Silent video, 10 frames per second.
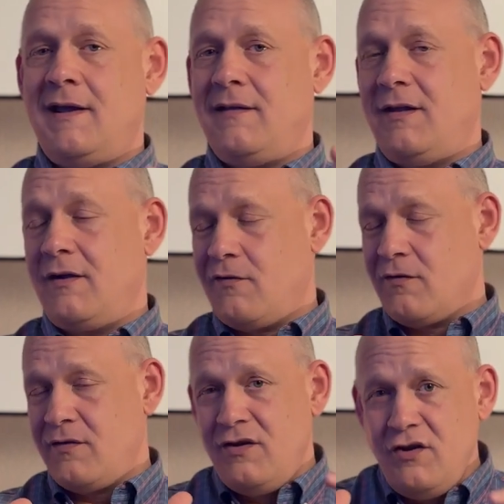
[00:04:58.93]
There are
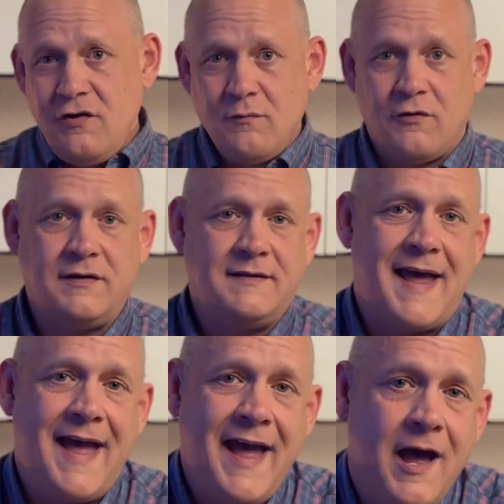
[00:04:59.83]
numerous
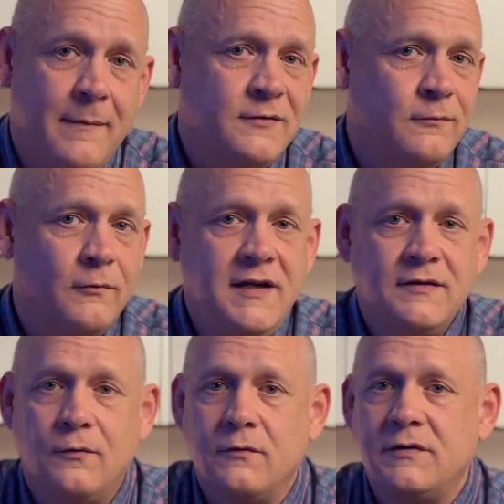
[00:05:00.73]
apps,
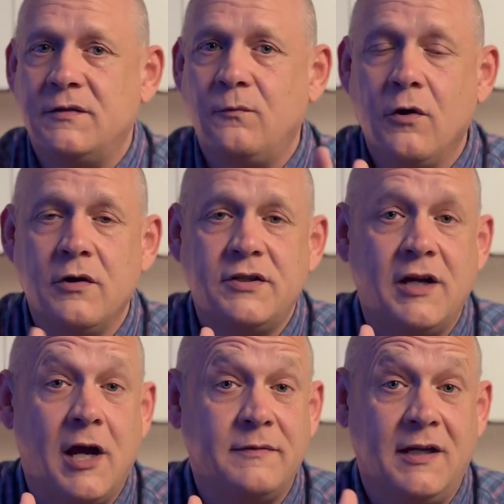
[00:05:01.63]
resources,
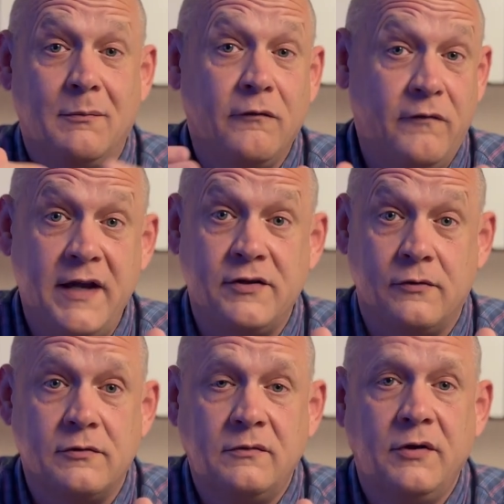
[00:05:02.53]
workshops, and
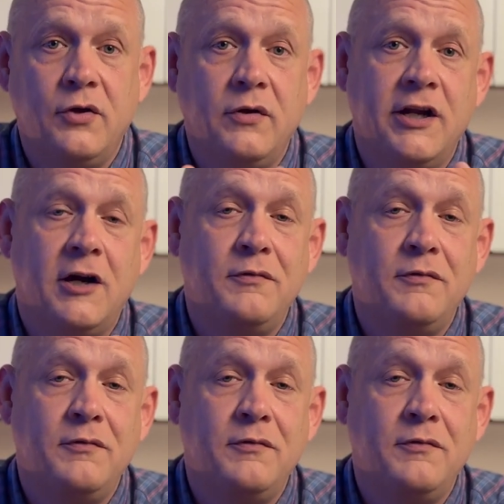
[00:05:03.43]
professionals who can help